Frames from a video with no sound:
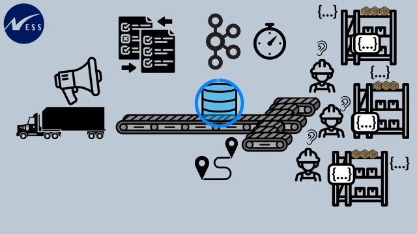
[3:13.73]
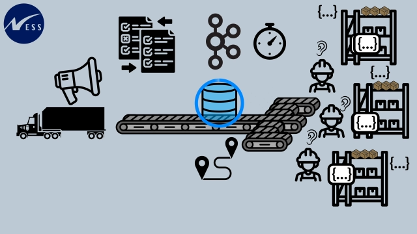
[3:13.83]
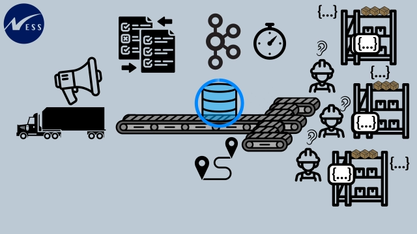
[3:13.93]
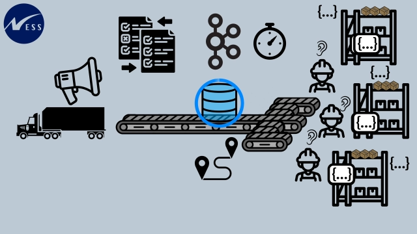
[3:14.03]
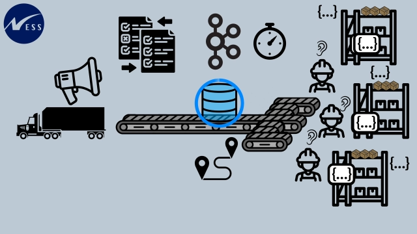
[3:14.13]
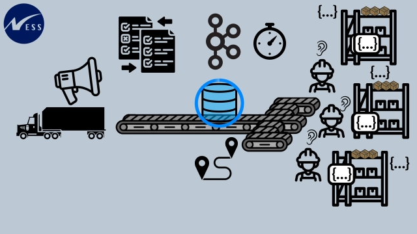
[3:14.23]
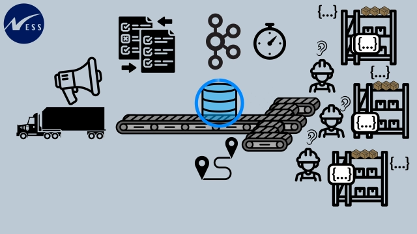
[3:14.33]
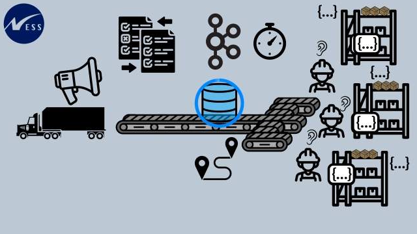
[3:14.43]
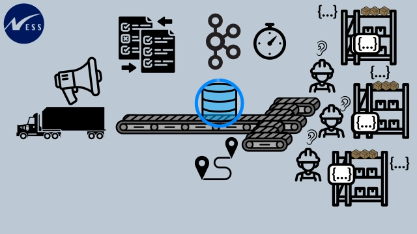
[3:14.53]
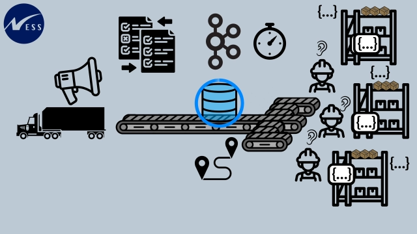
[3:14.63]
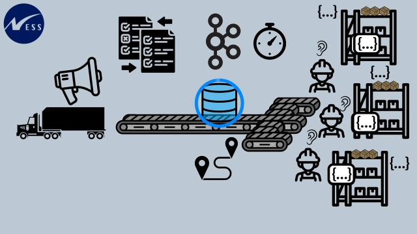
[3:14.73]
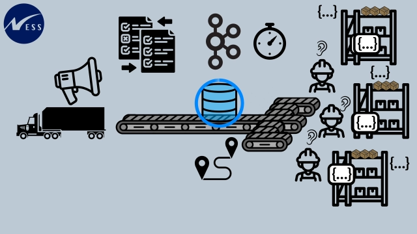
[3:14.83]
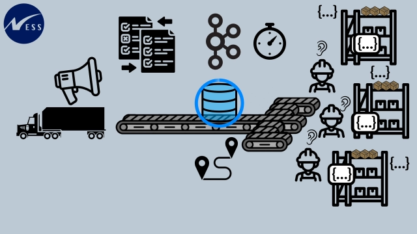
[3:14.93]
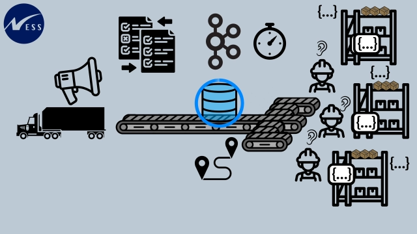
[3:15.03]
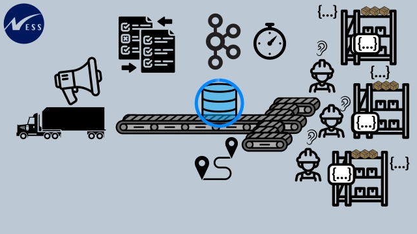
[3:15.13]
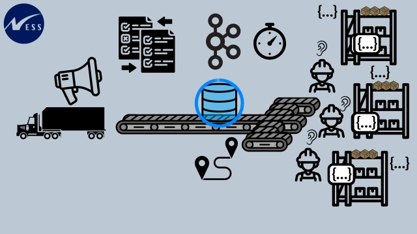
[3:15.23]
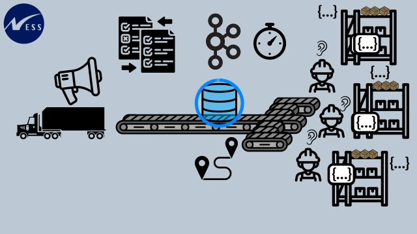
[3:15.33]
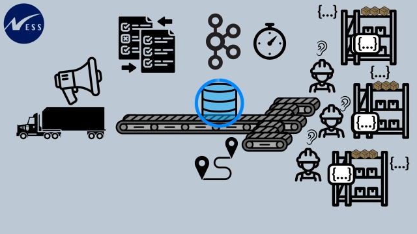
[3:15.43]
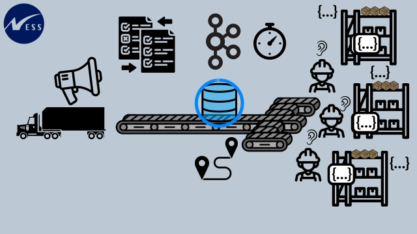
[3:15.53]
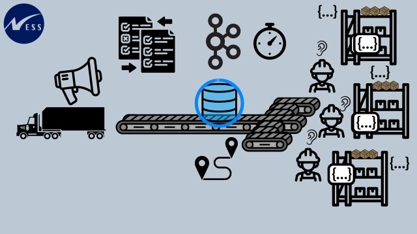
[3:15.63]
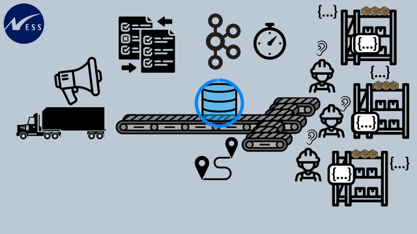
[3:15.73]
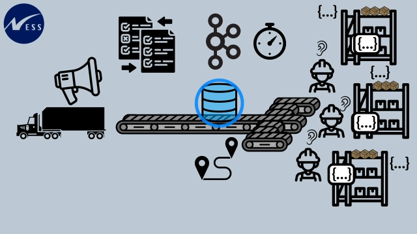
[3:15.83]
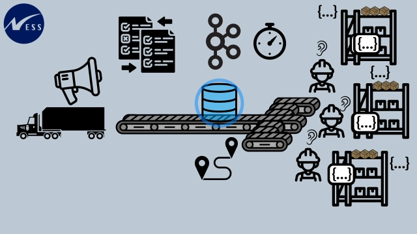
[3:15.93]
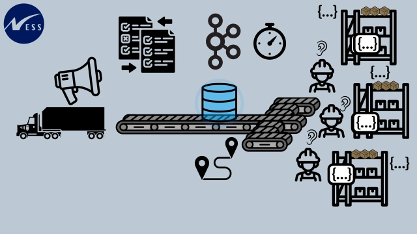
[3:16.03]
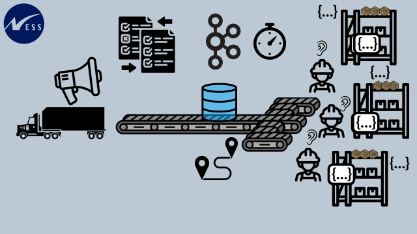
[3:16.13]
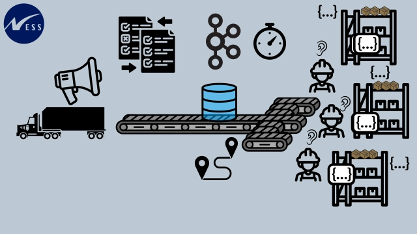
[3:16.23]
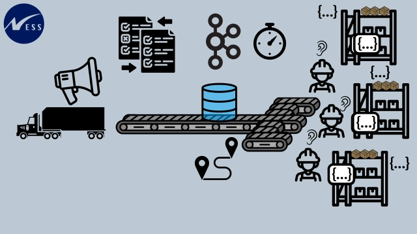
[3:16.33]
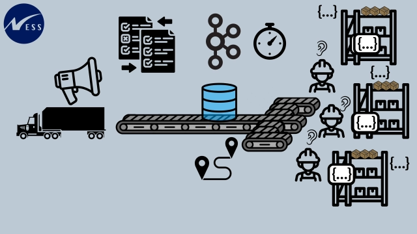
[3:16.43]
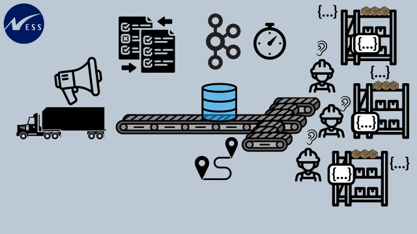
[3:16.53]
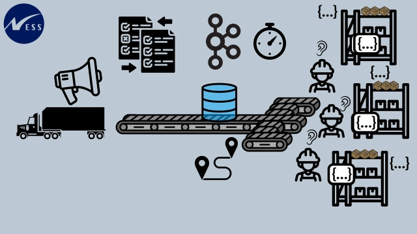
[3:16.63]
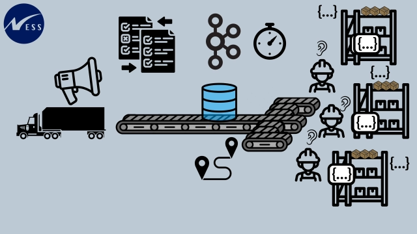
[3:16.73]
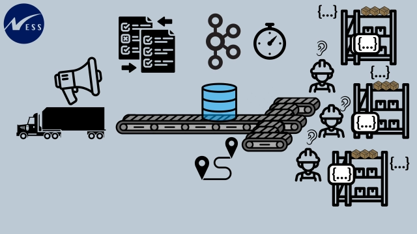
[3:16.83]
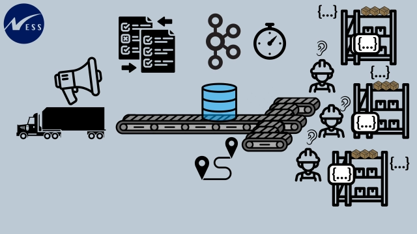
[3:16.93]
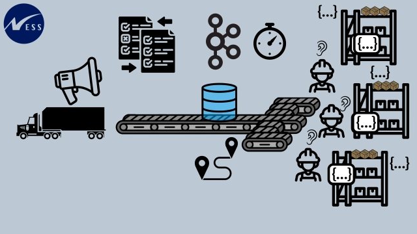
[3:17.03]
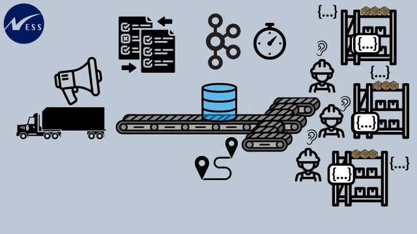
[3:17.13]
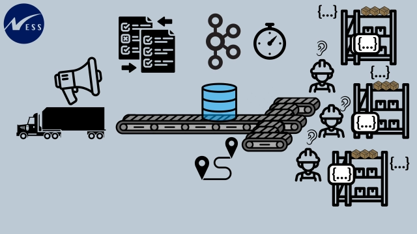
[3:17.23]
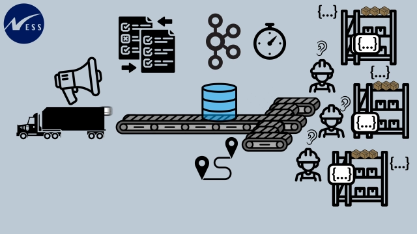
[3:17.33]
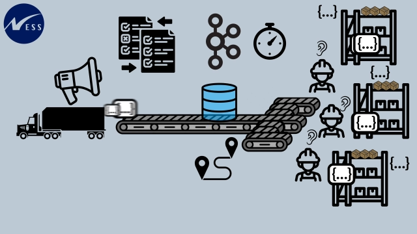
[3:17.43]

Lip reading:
Nobody's mouth can be seen.